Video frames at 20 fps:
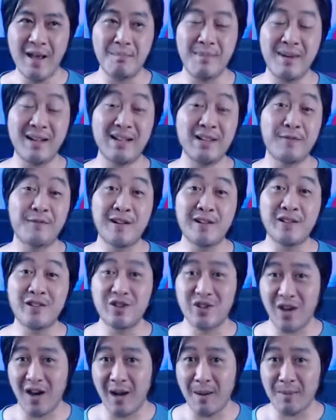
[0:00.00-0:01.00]
many different
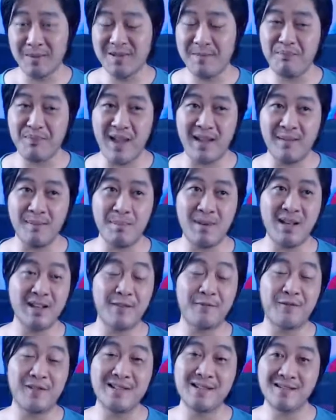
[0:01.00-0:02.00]
jobs, and many
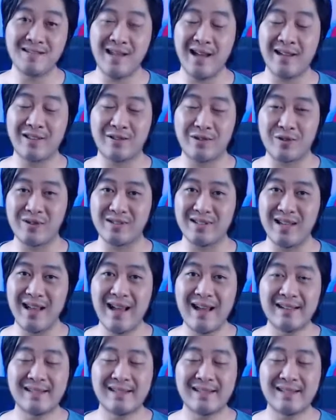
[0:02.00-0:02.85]
different sectors